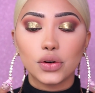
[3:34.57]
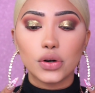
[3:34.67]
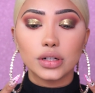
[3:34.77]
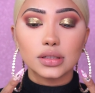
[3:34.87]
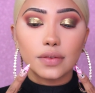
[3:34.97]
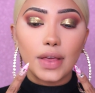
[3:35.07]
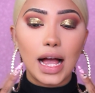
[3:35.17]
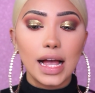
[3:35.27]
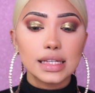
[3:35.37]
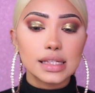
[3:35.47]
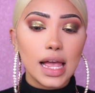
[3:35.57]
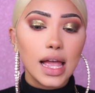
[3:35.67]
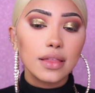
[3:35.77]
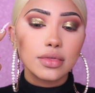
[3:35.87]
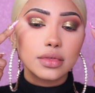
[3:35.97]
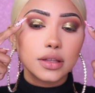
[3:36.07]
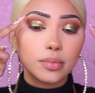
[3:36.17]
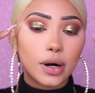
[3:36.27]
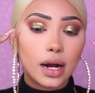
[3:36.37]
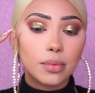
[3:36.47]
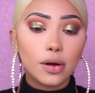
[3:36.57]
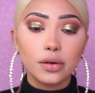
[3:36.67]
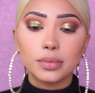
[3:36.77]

corners of the eyes and the brow bone,